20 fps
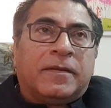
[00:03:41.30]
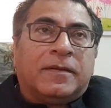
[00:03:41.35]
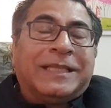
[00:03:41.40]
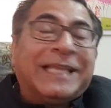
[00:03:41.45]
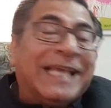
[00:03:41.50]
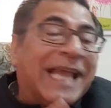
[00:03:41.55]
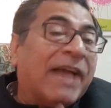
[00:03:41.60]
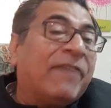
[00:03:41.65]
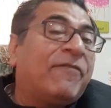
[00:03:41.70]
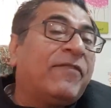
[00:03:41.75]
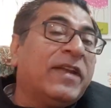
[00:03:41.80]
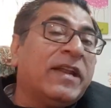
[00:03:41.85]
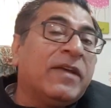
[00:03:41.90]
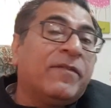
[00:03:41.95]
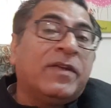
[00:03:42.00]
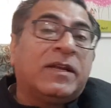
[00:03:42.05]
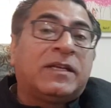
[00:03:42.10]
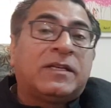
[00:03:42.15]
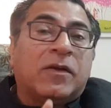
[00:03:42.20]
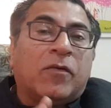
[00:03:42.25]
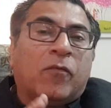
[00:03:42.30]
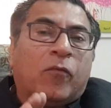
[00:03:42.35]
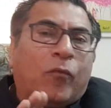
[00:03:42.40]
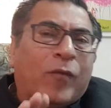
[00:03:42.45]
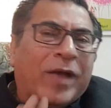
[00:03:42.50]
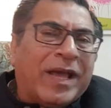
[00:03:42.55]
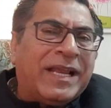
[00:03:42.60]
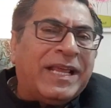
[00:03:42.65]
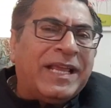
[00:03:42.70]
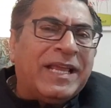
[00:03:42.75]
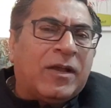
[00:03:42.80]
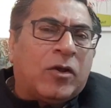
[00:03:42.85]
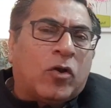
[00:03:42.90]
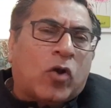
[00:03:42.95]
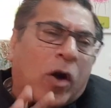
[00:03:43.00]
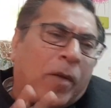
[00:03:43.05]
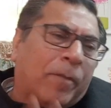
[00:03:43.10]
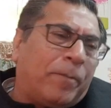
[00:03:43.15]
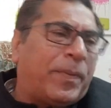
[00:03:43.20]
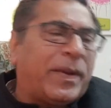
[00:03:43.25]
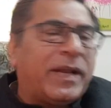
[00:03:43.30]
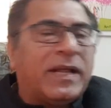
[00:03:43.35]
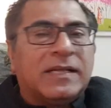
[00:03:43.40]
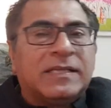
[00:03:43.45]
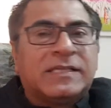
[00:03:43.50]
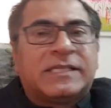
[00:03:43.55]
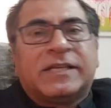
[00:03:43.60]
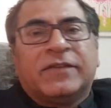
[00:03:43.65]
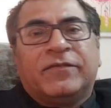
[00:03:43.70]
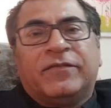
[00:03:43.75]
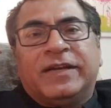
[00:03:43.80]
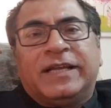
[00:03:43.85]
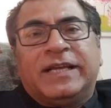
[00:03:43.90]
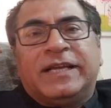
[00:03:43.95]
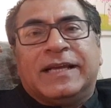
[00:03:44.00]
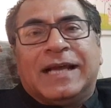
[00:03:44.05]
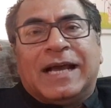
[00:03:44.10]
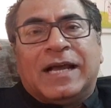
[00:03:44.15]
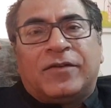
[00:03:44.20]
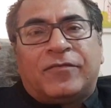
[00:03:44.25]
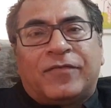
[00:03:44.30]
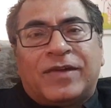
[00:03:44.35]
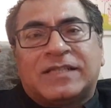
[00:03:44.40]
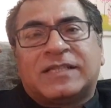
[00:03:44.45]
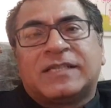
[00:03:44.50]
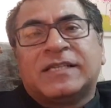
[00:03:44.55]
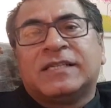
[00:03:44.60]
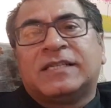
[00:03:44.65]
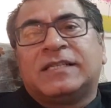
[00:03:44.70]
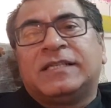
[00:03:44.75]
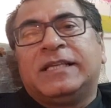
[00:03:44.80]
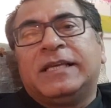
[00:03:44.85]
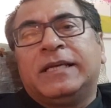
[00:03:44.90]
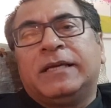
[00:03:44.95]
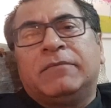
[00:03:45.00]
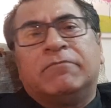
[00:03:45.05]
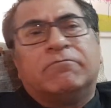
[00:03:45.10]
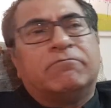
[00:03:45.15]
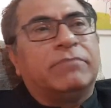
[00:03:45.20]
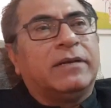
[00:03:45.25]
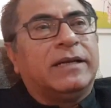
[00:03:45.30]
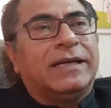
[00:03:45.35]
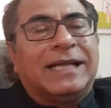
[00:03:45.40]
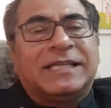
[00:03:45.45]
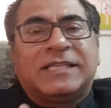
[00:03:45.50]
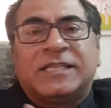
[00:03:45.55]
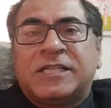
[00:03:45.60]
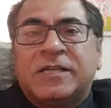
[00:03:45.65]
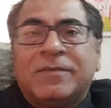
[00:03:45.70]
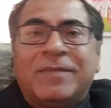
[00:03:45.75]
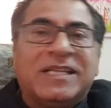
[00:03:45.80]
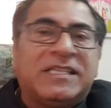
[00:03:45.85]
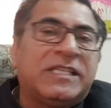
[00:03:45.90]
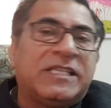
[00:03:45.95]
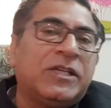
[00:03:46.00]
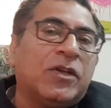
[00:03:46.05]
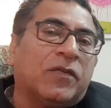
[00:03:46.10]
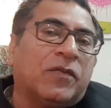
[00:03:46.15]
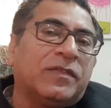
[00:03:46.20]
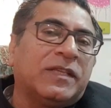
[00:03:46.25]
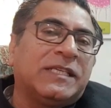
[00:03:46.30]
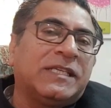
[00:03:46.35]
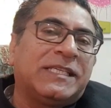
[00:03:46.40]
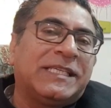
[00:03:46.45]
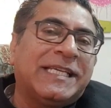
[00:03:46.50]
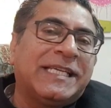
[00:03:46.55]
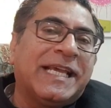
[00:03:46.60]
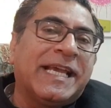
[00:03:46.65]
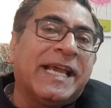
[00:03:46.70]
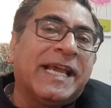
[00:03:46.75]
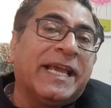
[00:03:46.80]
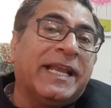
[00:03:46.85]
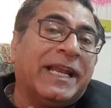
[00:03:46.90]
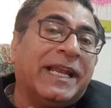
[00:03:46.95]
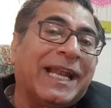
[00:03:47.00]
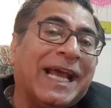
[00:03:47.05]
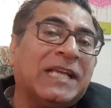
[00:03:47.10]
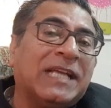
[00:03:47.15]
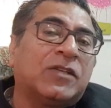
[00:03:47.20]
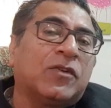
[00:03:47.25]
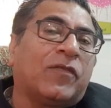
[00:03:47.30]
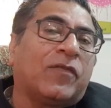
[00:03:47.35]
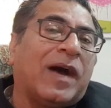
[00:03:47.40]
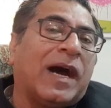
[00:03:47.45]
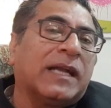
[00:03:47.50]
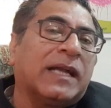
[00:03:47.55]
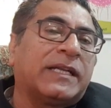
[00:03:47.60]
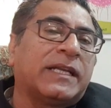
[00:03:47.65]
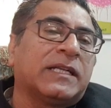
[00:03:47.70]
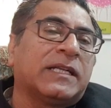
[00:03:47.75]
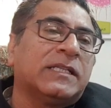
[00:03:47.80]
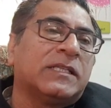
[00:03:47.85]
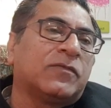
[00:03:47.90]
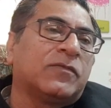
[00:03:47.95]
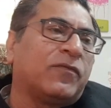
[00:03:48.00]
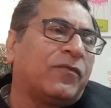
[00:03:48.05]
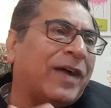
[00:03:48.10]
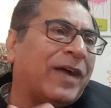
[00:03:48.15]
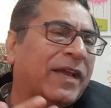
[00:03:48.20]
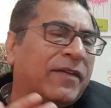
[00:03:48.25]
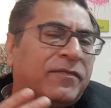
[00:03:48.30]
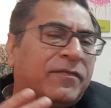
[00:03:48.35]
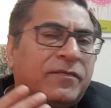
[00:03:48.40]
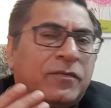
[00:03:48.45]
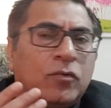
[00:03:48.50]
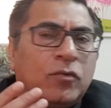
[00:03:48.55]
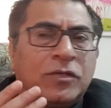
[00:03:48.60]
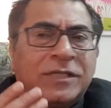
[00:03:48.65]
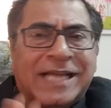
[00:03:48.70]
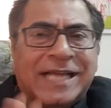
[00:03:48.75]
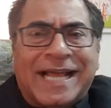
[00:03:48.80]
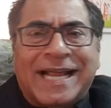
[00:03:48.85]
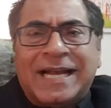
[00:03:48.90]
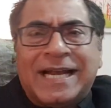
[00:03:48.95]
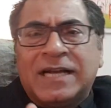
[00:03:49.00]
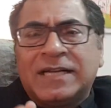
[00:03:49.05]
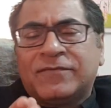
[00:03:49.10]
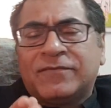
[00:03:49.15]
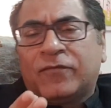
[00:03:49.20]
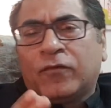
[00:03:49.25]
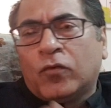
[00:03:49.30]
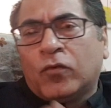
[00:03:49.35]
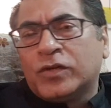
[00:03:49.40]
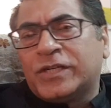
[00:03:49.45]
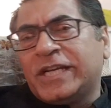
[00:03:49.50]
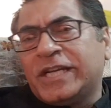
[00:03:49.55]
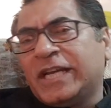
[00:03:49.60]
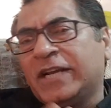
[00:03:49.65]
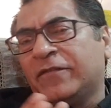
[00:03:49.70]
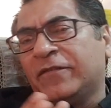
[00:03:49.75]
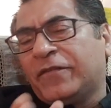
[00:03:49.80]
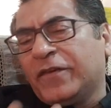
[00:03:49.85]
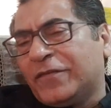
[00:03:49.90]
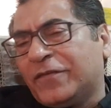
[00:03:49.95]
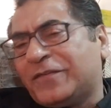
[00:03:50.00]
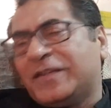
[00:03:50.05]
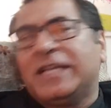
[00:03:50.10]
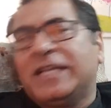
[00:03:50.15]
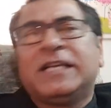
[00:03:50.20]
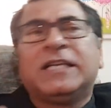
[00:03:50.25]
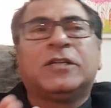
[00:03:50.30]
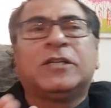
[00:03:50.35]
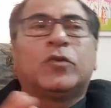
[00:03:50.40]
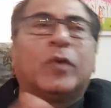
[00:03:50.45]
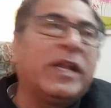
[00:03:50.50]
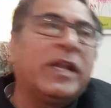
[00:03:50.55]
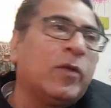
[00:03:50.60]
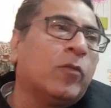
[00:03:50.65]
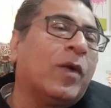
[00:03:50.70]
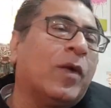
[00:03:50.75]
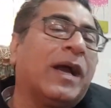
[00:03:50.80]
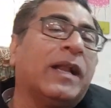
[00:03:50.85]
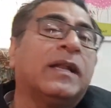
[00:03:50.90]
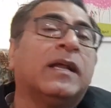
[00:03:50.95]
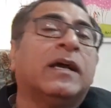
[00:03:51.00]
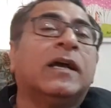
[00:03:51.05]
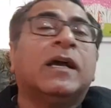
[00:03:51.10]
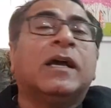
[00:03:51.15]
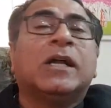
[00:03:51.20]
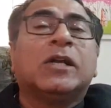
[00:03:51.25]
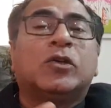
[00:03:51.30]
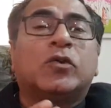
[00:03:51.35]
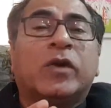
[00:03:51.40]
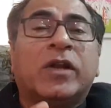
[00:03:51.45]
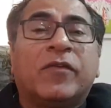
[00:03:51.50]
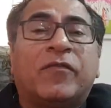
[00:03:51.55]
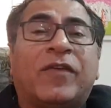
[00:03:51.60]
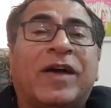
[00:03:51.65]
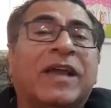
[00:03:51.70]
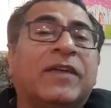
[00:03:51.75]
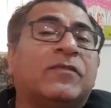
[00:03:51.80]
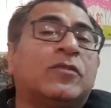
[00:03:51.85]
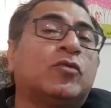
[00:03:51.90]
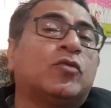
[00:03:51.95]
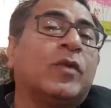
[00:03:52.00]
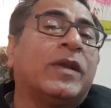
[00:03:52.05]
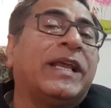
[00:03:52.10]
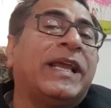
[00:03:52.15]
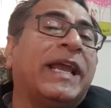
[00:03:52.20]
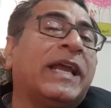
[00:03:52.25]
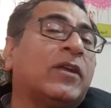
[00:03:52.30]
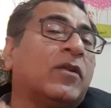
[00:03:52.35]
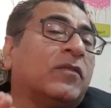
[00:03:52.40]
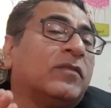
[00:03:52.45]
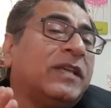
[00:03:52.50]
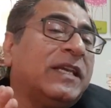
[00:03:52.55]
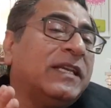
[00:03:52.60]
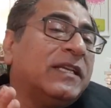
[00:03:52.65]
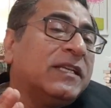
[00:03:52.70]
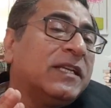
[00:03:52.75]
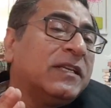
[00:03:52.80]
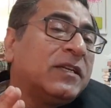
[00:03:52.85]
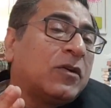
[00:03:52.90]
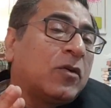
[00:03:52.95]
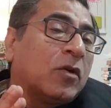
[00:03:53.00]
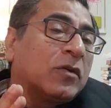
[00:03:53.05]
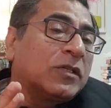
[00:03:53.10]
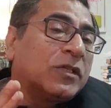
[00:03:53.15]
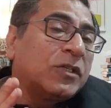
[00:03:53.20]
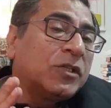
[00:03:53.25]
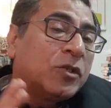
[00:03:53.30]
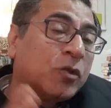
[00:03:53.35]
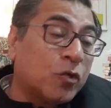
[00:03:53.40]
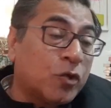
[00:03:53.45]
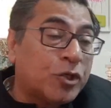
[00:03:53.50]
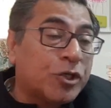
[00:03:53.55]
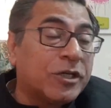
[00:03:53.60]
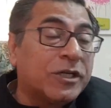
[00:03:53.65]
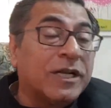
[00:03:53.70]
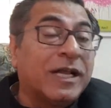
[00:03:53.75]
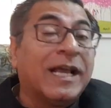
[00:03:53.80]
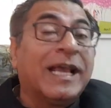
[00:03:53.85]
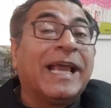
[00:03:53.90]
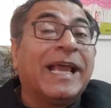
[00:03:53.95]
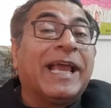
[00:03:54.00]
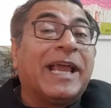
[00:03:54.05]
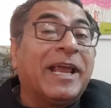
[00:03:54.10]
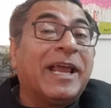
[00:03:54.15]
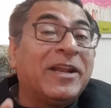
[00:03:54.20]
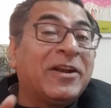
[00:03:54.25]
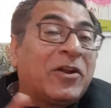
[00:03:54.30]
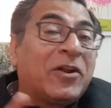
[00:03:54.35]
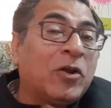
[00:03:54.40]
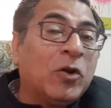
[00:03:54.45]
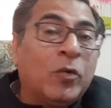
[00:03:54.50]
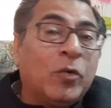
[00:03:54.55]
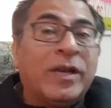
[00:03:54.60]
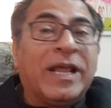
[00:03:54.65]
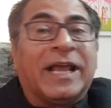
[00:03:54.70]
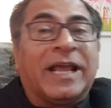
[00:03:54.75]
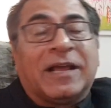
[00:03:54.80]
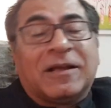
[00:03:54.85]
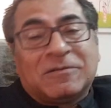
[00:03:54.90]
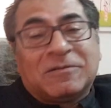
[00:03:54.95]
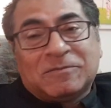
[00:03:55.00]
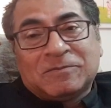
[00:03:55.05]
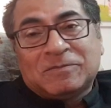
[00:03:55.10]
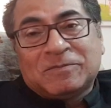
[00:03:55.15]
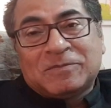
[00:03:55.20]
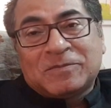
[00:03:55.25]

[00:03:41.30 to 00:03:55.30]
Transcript: The affidavit very comprehensively addresses the legitimacy of the CAA in light of Articles 5 to 10, 14, 15, 21, 25 to 28 of the Indian Constitution, including